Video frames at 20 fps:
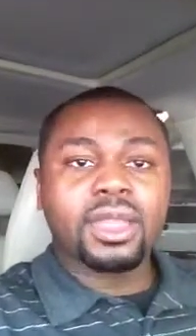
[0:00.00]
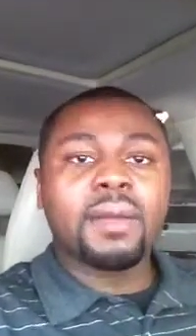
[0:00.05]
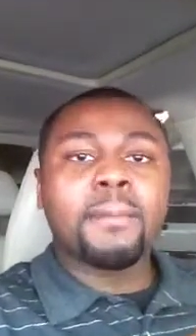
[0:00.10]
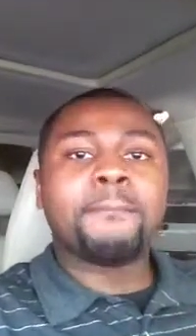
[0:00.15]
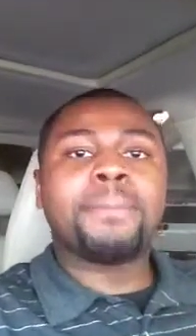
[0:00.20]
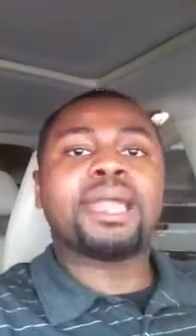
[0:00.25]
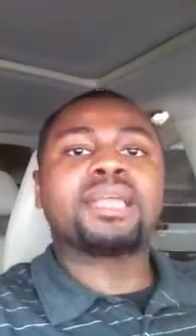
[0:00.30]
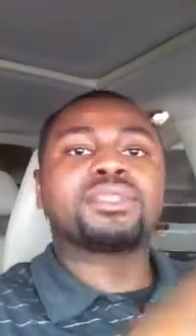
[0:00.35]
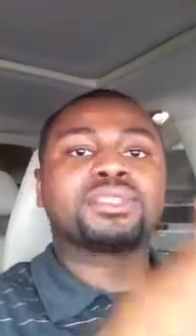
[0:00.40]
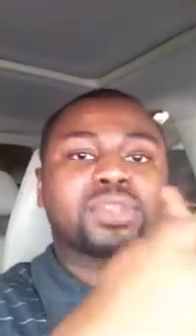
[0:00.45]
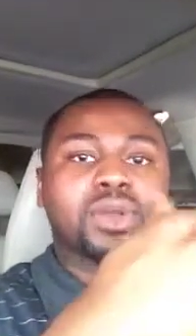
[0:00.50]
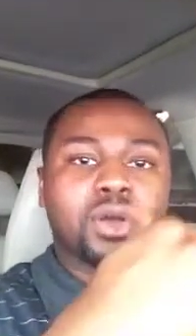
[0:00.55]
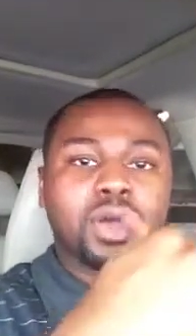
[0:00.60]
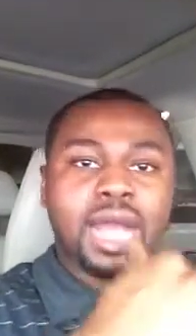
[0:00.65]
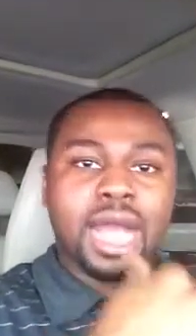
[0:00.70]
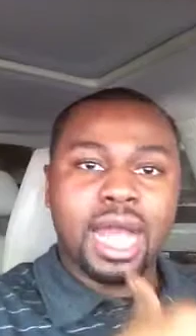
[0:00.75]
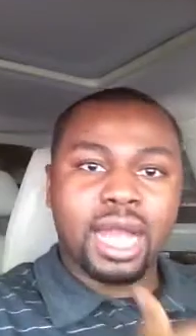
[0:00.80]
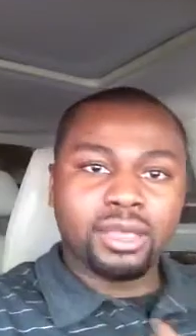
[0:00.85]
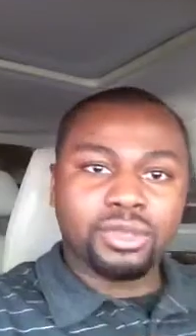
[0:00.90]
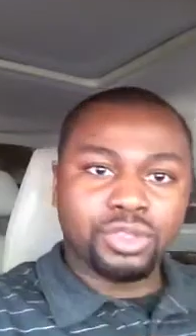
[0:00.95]
based on
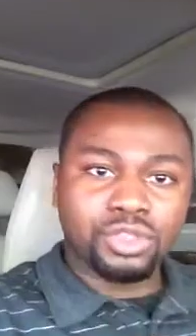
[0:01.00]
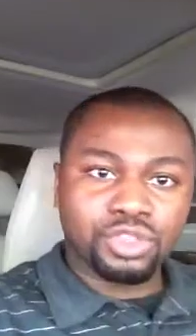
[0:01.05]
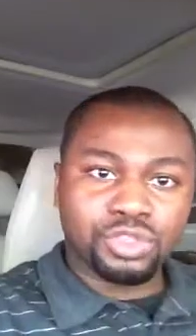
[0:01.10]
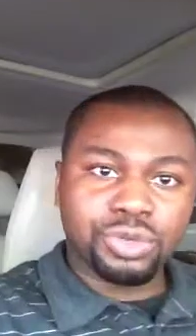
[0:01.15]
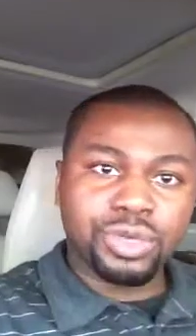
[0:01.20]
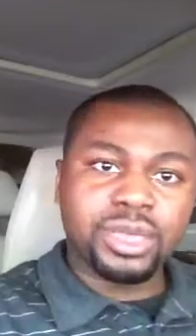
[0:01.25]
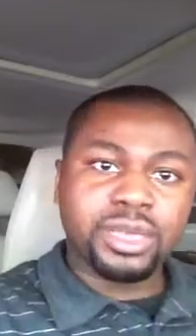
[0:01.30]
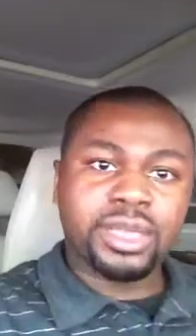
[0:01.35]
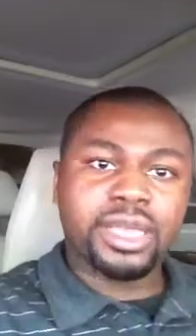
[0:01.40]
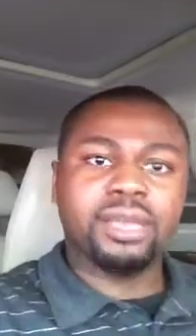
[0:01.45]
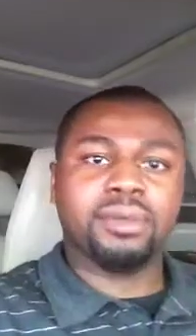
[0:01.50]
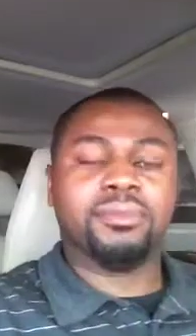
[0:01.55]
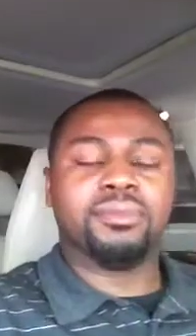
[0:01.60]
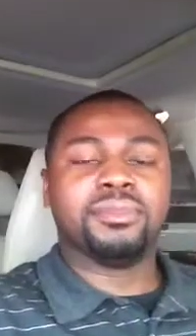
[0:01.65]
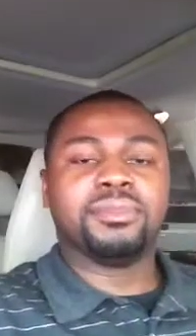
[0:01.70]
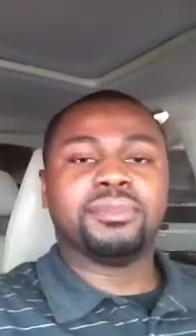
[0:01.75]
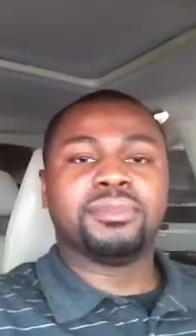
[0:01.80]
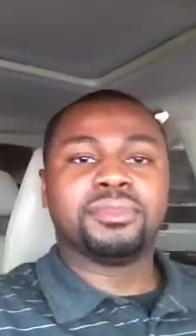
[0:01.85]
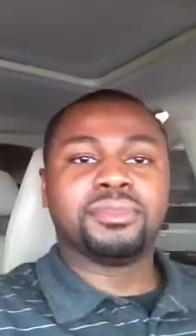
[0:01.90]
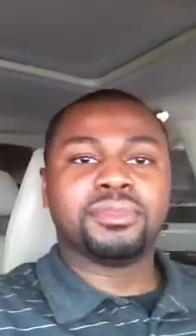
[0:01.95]
how you treat him.
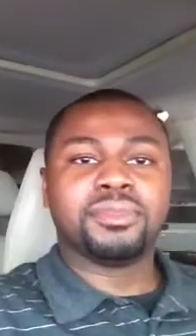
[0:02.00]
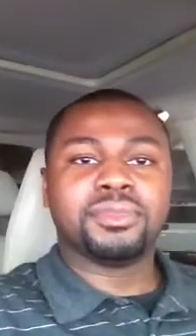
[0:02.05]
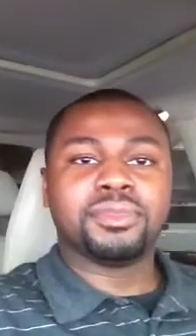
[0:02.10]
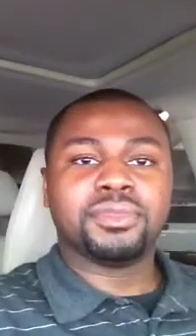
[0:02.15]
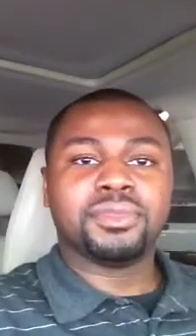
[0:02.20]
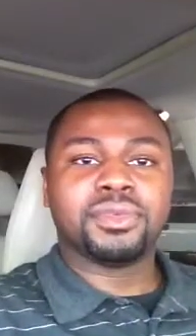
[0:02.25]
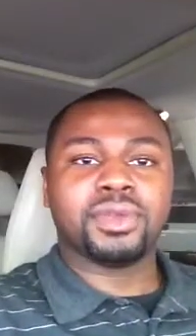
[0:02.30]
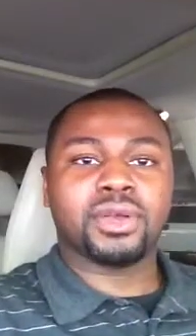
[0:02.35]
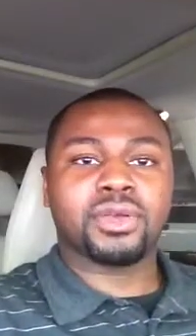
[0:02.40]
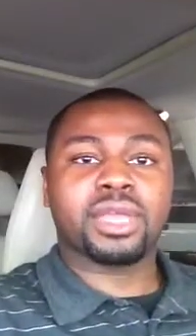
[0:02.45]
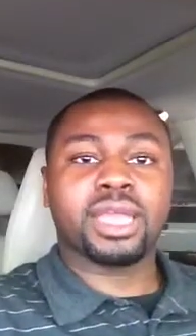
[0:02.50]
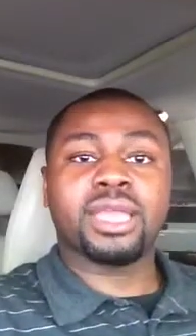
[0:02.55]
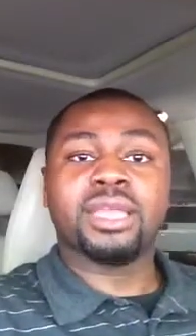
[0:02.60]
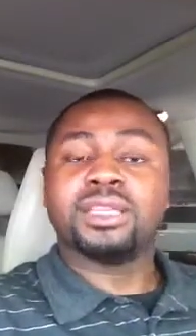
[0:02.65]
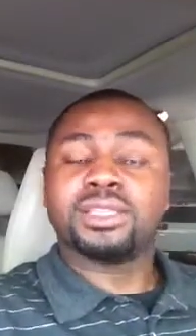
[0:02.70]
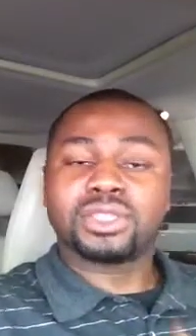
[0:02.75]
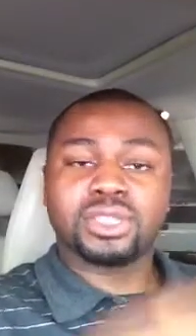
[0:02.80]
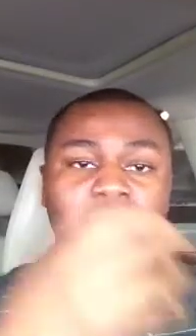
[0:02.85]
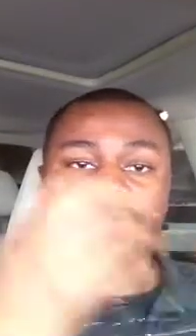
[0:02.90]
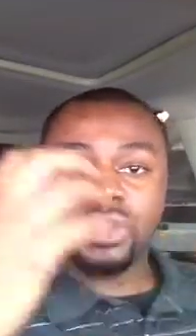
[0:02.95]
Okay,
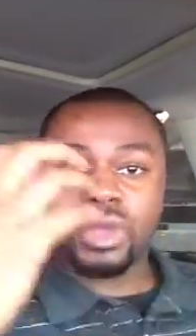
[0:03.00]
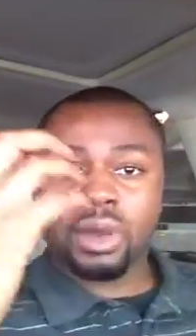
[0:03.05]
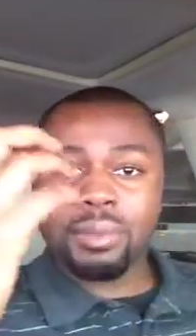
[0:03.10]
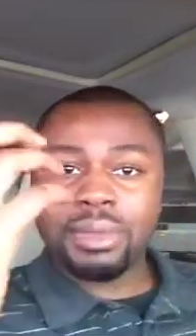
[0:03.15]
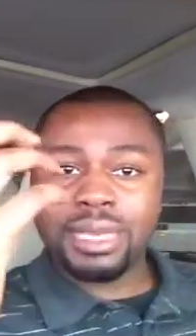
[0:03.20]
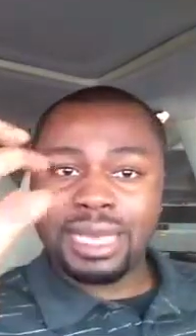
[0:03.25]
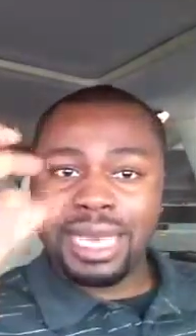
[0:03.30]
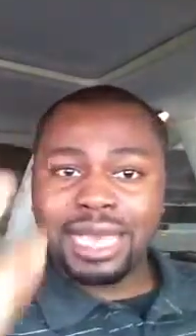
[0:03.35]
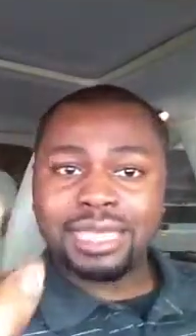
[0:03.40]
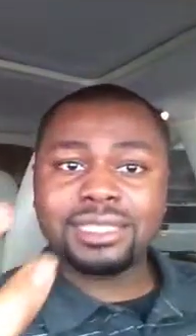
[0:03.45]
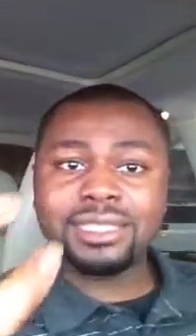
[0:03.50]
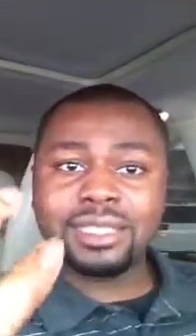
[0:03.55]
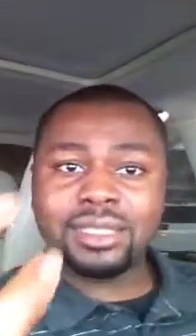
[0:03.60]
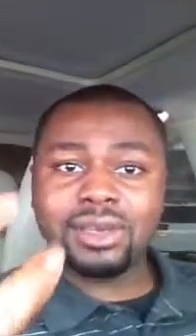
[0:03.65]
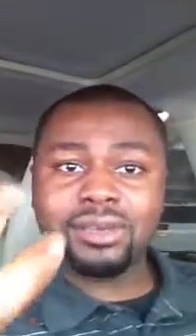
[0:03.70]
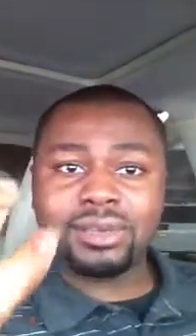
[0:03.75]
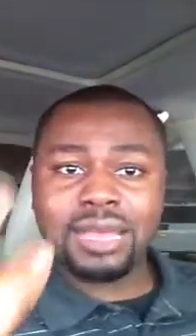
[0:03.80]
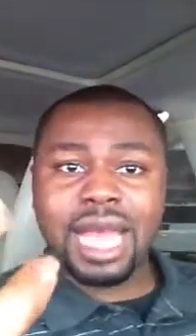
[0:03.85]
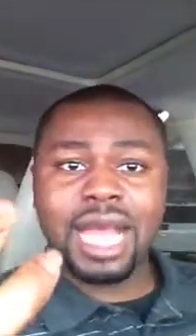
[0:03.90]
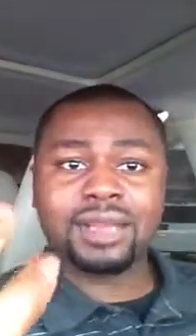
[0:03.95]
so if you're gonna be nice to
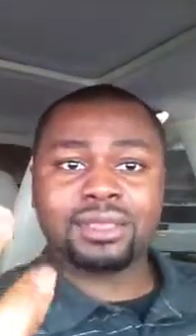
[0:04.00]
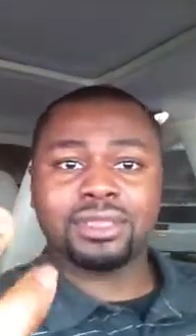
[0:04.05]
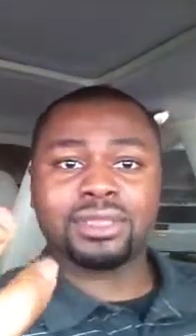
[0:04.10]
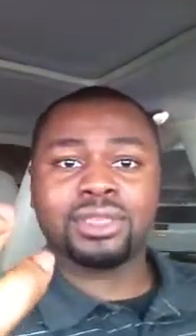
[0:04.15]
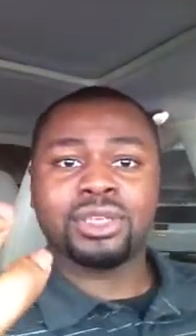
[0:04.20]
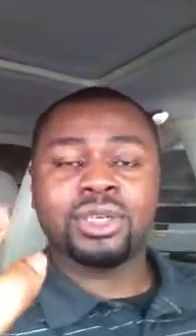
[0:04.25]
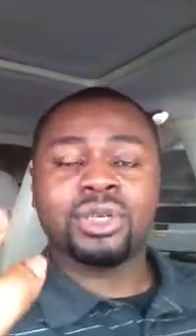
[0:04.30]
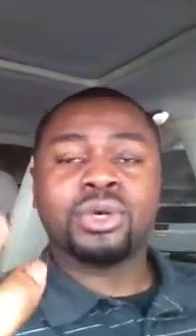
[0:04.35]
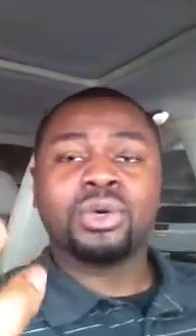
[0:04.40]
your doctor,